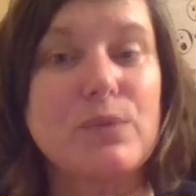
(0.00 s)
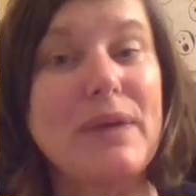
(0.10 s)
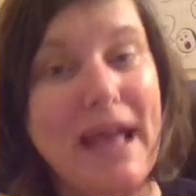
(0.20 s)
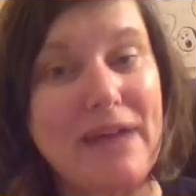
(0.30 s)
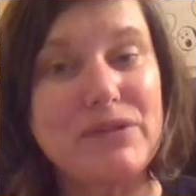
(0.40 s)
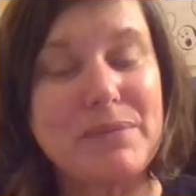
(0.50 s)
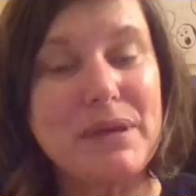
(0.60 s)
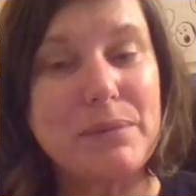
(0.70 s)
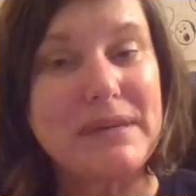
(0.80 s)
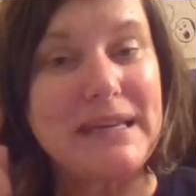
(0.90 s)
we have to be
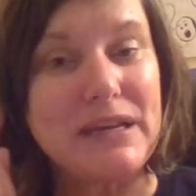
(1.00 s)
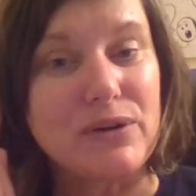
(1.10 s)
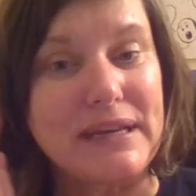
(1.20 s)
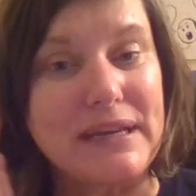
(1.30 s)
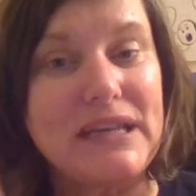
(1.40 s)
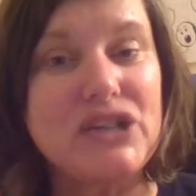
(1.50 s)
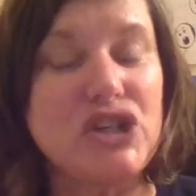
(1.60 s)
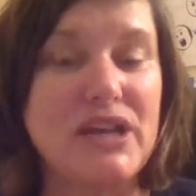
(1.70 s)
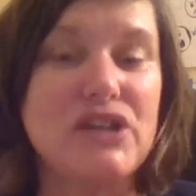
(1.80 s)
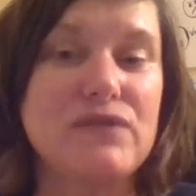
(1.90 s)
able to hear each
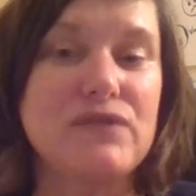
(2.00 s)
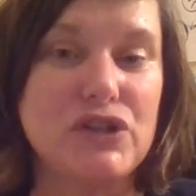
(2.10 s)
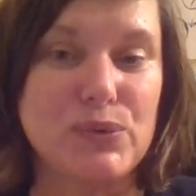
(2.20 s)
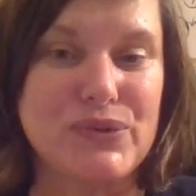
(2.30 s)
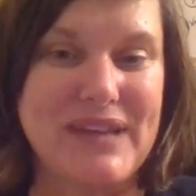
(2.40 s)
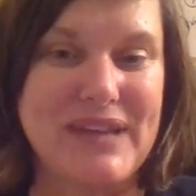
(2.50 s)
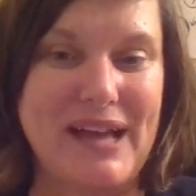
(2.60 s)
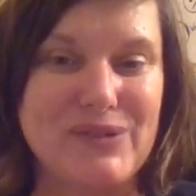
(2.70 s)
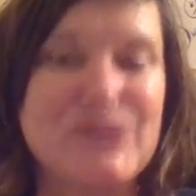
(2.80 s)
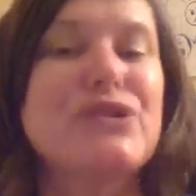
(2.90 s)
individual sound